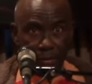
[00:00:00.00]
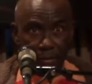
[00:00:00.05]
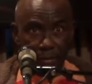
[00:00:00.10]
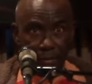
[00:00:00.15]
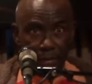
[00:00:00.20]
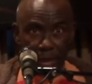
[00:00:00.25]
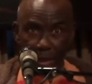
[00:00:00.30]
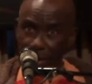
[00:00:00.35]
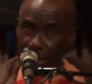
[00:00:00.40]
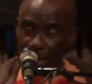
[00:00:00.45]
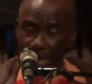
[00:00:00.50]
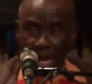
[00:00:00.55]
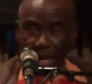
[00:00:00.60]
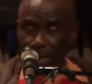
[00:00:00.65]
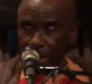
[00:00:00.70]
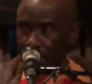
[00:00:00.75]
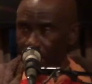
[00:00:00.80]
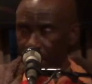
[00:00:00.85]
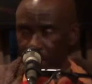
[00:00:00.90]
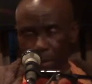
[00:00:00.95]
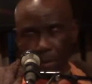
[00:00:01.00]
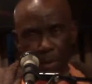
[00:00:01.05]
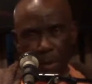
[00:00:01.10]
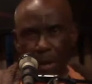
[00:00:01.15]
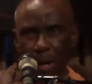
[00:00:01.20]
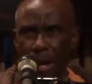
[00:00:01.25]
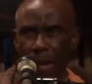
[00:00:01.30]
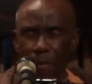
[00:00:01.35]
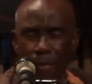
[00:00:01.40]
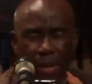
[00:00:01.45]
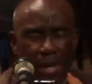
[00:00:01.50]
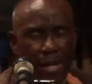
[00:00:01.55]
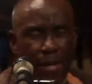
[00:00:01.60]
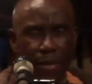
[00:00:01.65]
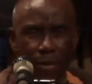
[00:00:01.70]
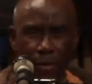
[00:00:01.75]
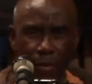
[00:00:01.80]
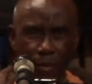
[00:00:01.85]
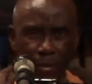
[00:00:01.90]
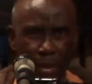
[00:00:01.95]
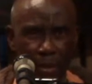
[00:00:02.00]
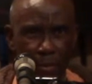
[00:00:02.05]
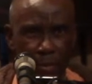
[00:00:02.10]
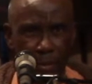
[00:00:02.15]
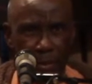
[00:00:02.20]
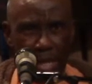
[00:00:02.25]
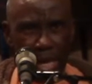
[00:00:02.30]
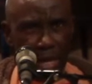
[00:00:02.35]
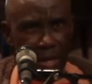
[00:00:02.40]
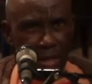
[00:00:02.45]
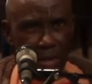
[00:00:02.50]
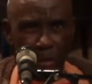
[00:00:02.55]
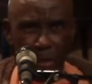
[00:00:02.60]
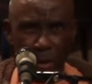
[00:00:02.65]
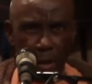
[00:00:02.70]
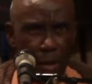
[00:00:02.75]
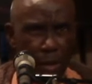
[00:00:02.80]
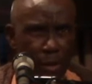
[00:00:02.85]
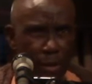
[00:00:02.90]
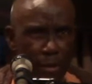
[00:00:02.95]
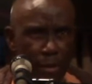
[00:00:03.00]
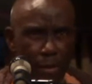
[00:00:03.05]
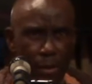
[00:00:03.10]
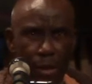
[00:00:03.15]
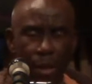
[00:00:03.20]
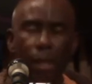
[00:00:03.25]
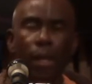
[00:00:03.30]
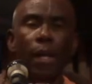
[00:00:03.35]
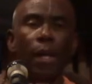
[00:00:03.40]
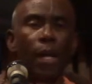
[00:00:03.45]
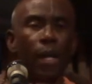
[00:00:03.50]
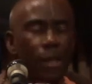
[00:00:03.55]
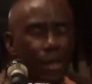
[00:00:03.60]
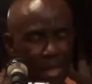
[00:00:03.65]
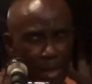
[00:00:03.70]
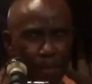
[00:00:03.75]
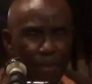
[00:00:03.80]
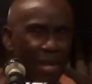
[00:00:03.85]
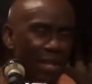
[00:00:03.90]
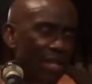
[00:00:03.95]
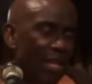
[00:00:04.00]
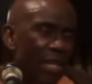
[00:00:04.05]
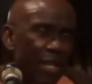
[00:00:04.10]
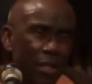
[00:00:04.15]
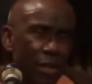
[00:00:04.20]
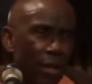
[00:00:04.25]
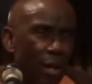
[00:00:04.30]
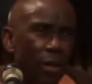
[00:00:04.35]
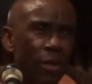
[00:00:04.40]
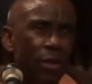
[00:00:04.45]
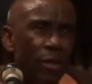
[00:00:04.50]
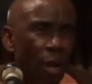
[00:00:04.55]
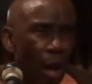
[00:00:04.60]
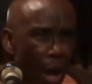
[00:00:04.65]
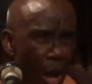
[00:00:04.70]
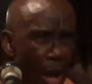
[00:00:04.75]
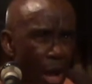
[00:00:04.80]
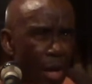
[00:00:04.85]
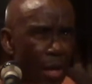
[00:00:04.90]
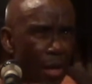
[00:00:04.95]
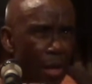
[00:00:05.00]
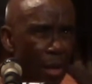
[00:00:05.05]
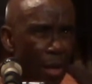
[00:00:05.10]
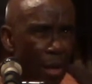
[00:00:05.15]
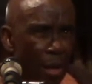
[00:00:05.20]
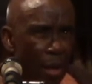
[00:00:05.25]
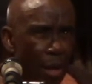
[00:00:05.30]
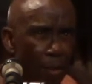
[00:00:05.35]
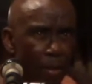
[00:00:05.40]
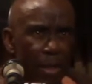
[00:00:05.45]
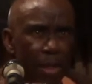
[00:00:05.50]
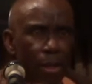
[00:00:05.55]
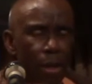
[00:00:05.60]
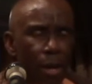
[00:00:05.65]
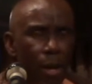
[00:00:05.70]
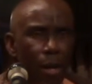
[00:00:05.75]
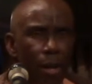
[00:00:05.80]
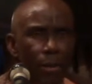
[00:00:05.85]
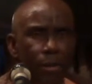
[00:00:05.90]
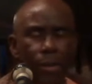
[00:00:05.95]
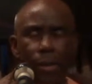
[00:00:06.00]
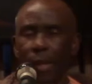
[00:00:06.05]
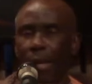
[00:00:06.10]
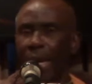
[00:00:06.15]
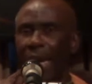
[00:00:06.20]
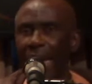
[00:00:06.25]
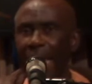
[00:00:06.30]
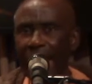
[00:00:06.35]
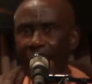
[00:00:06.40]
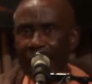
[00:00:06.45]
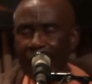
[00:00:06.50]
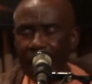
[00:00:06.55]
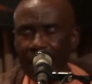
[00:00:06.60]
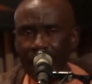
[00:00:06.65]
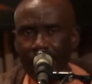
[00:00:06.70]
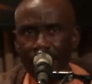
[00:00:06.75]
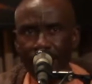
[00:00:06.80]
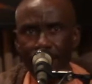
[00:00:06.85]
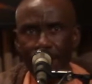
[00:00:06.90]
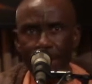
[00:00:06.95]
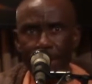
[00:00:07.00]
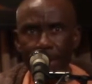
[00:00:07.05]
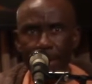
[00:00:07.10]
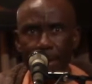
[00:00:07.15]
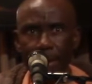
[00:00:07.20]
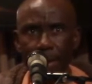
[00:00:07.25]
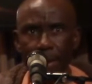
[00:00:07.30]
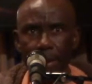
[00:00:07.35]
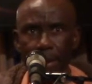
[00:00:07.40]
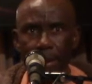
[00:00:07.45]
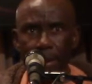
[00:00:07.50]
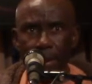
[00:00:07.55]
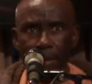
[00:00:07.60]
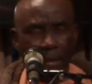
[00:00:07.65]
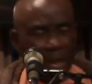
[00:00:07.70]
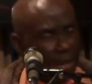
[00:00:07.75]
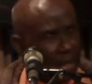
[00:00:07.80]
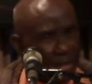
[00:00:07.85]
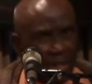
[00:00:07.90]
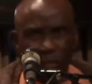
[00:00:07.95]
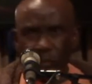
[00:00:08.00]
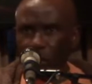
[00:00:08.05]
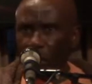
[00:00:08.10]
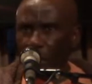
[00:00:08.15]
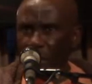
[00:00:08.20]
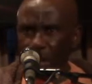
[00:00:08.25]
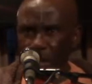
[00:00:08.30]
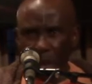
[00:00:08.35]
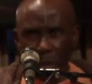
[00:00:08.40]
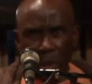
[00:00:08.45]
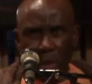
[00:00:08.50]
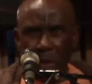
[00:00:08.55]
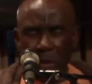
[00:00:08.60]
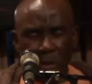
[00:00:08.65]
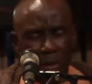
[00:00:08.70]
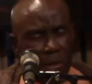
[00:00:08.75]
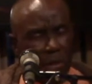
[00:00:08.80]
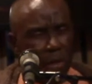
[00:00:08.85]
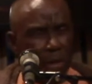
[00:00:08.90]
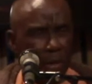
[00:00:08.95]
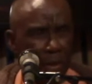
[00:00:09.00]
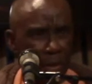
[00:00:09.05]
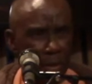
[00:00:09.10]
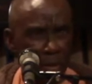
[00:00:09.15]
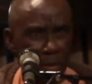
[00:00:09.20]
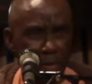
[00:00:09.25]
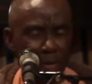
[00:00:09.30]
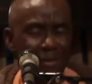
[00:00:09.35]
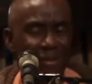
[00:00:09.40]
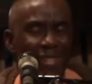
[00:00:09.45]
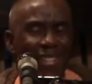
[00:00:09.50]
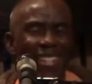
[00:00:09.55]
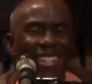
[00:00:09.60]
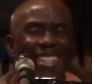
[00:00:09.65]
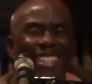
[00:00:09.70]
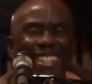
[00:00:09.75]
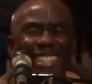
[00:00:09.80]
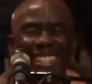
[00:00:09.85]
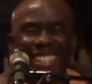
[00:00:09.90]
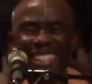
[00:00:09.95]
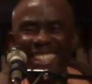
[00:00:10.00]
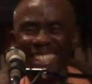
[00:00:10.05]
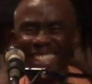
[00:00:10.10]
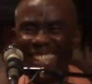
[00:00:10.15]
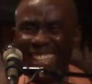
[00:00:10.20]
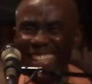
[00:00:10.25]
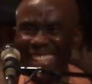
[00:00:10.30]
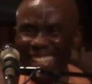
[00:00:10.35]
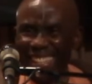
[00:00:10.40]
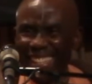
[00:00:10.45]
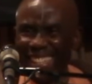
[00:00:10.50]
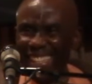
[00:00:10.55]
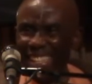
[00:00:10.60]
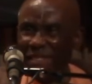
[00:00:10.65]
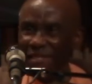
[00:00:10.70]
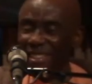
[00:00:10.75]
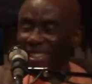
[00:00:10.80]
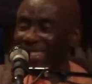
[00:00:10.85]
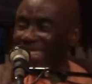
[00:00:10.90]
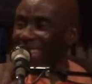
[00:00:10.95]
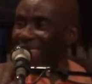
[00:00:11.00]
because that is more appealing to people. That is more the person is not wrong, because learning begins from the known to the unknown. If you say